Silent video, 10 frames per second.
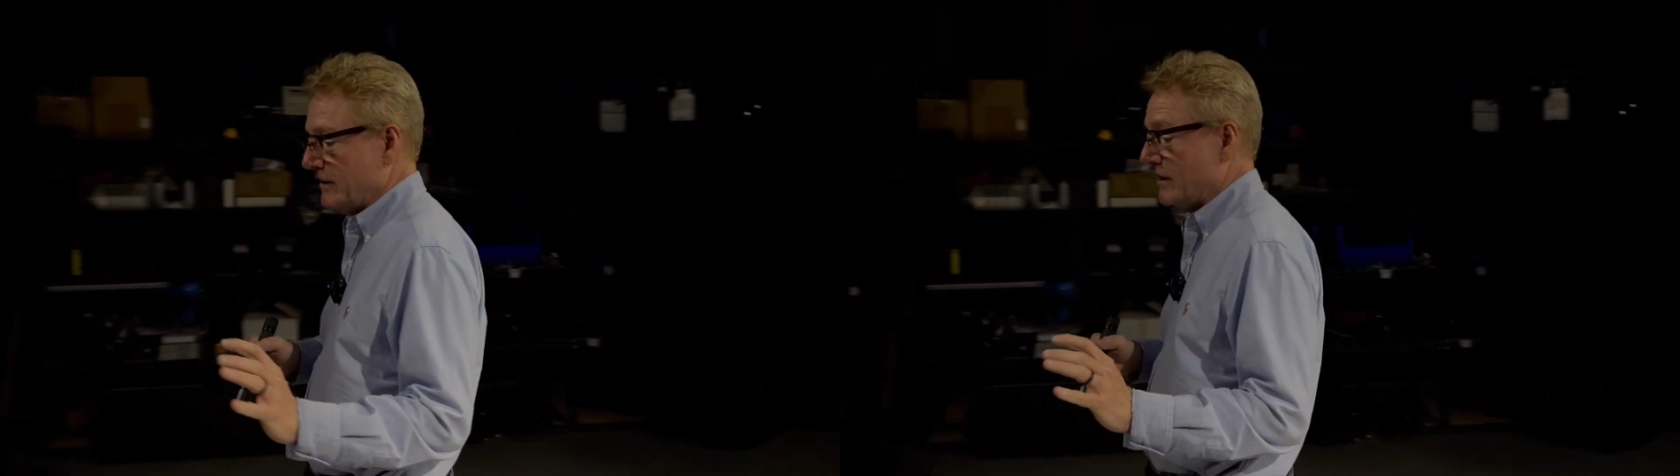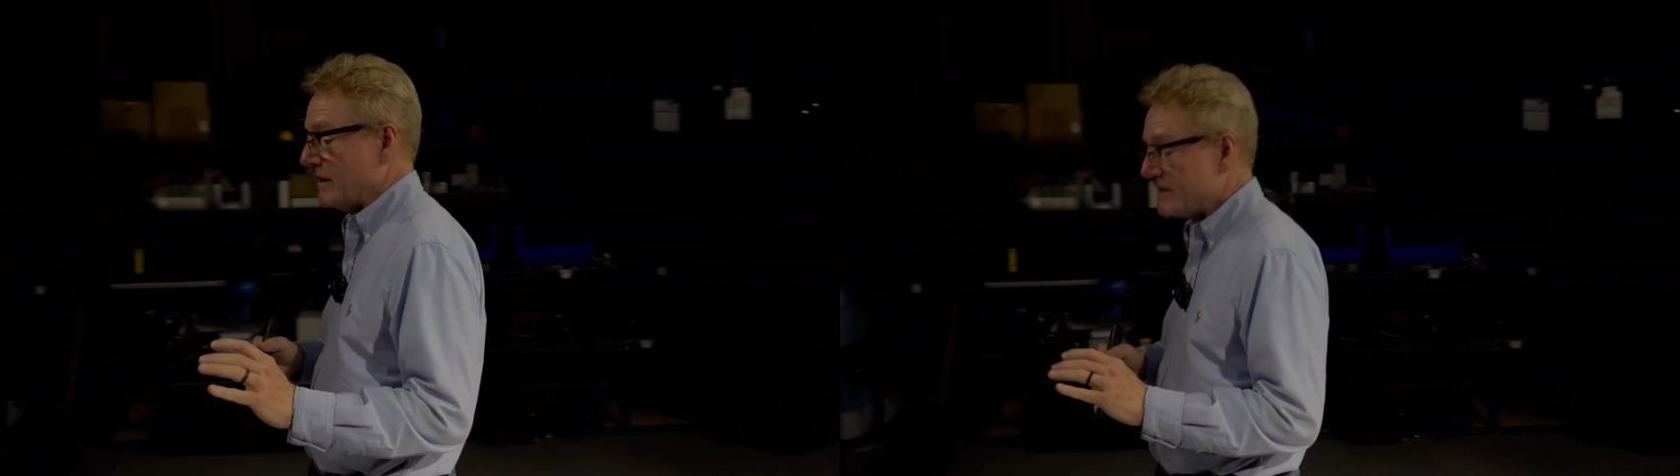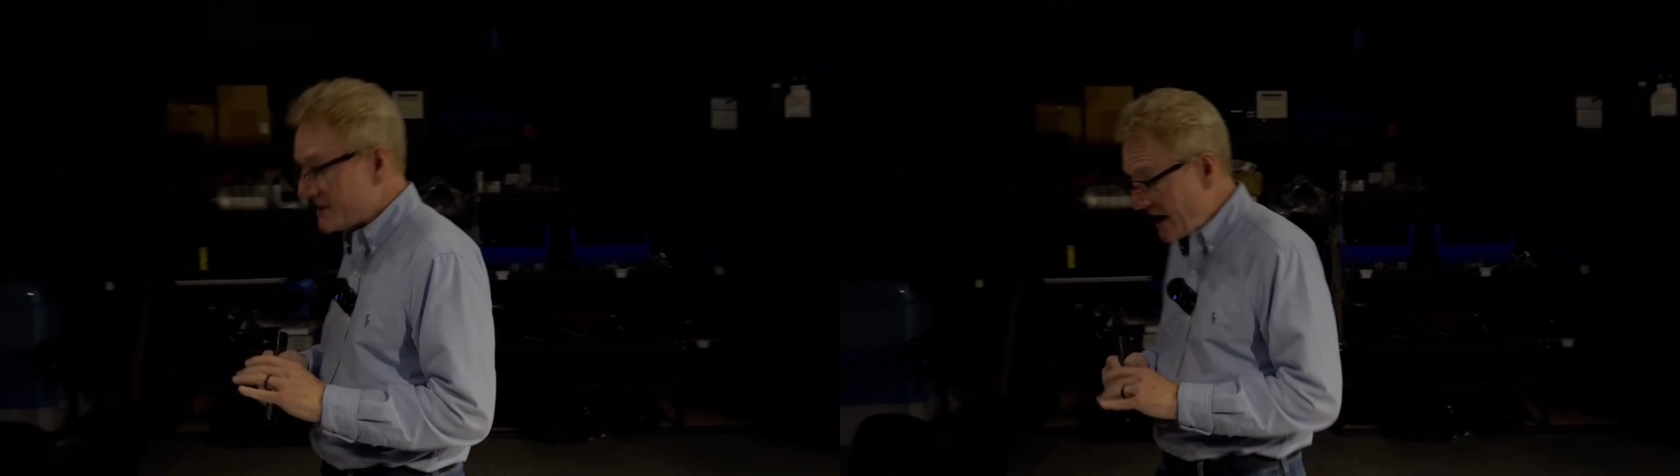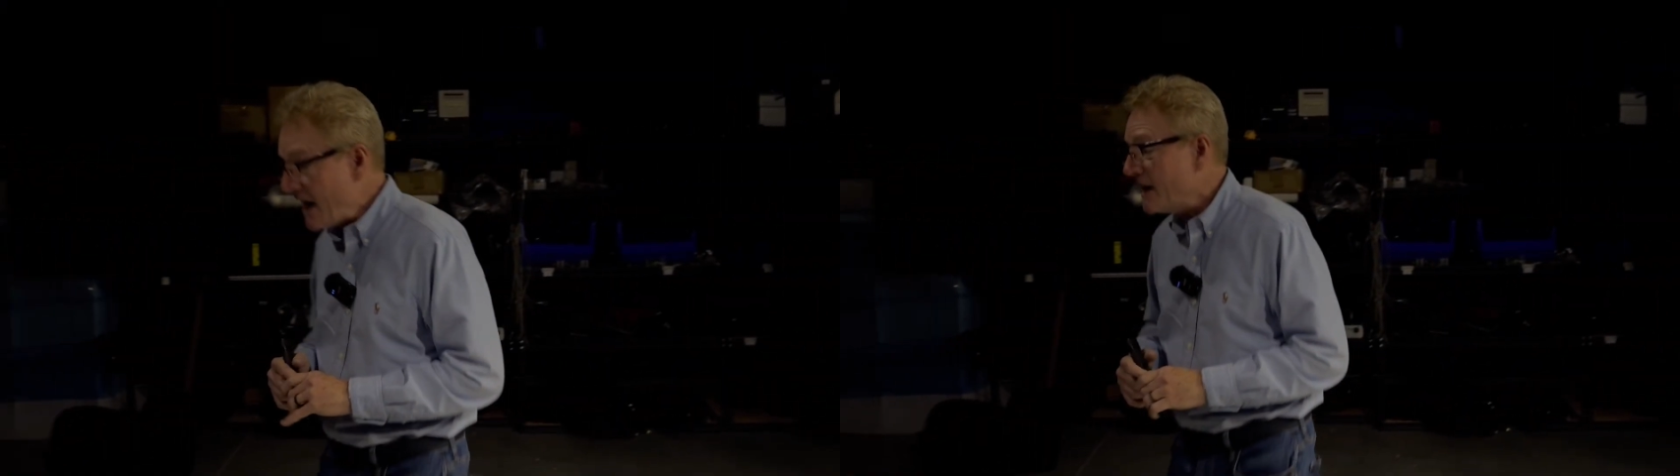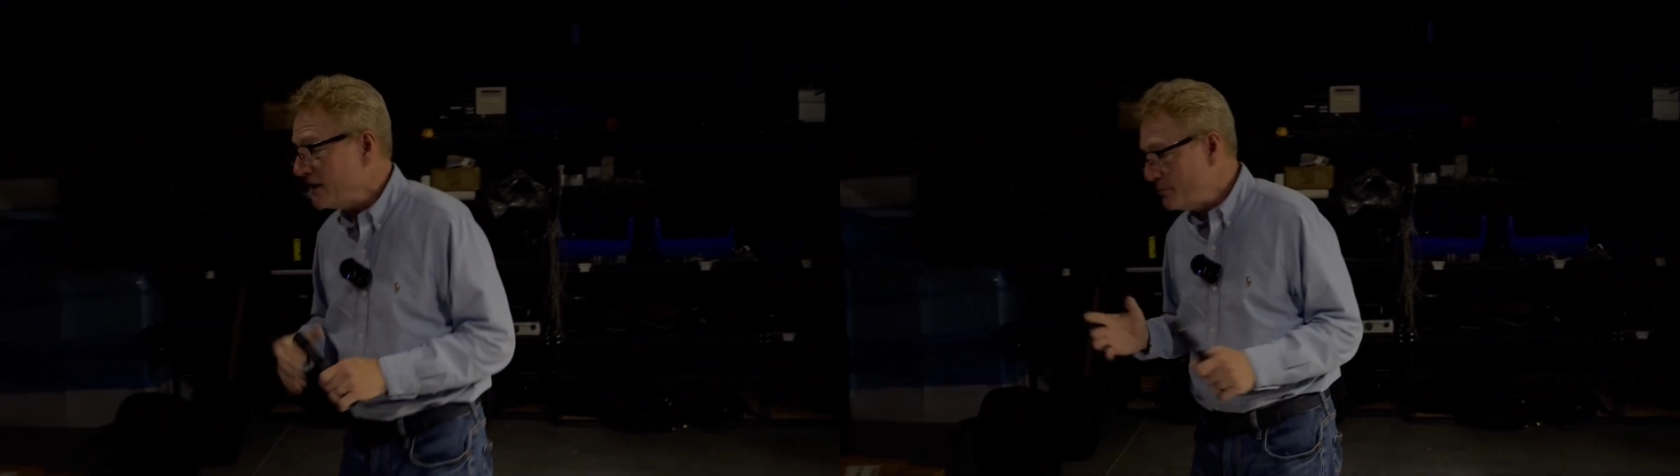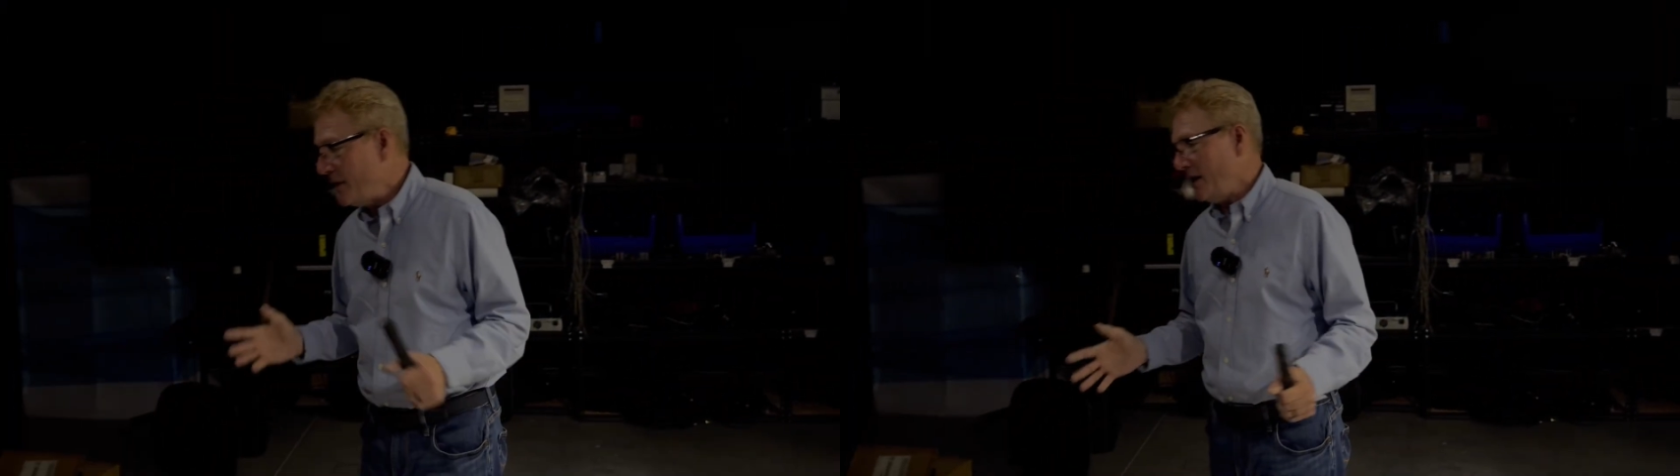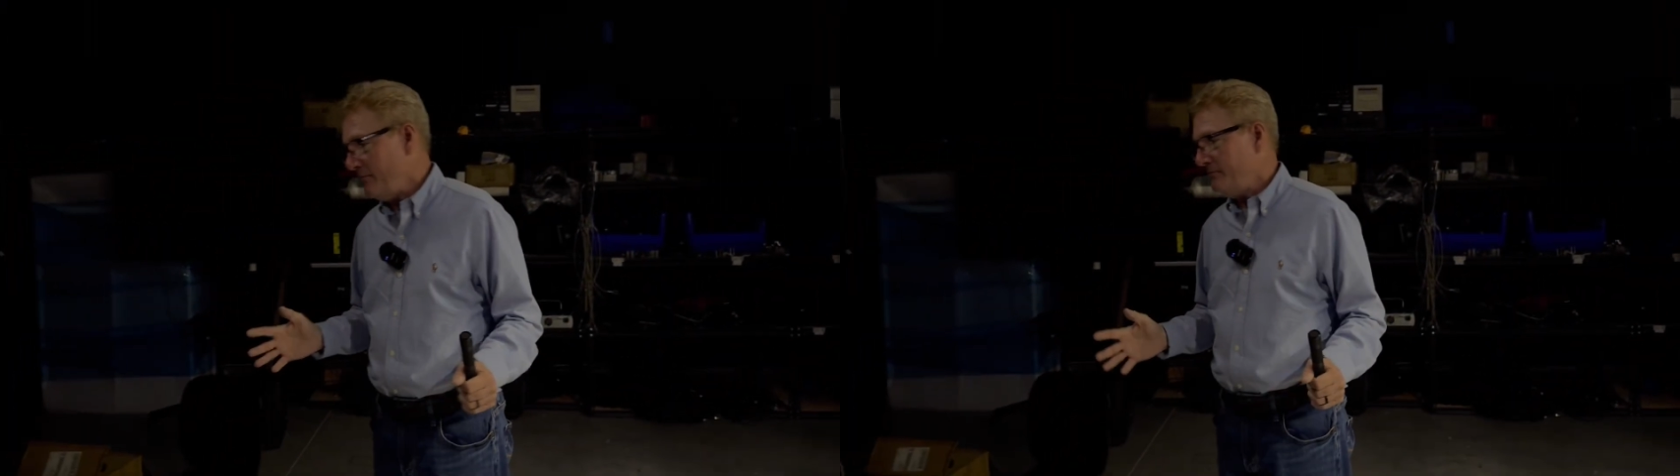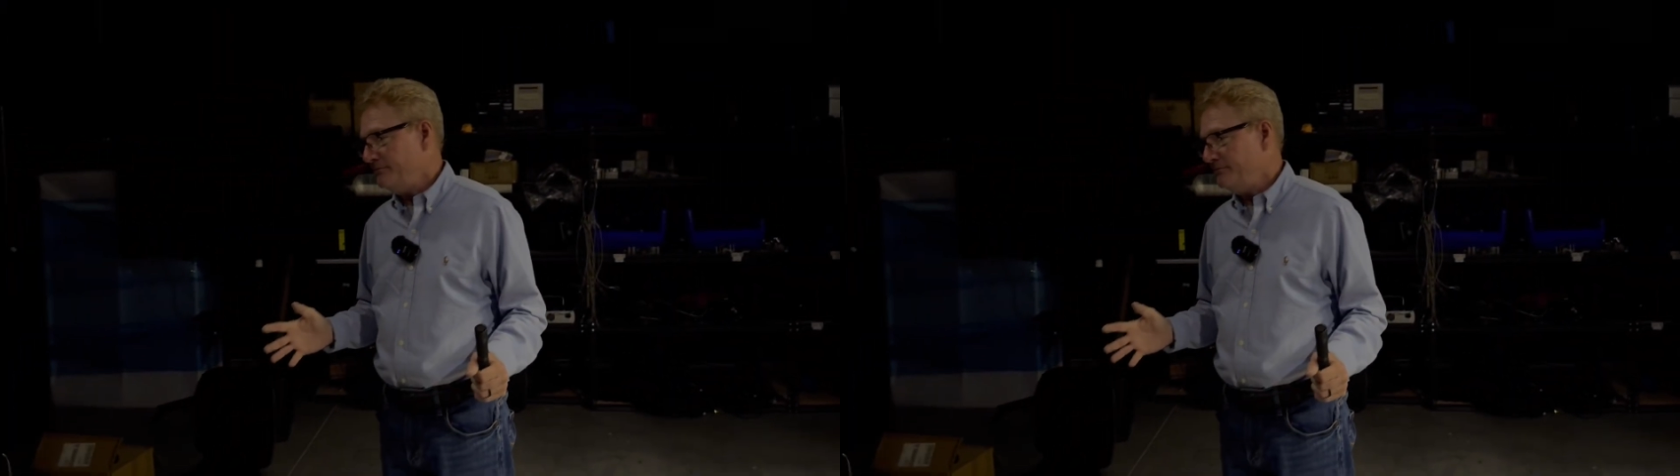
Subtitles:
to scan the beam.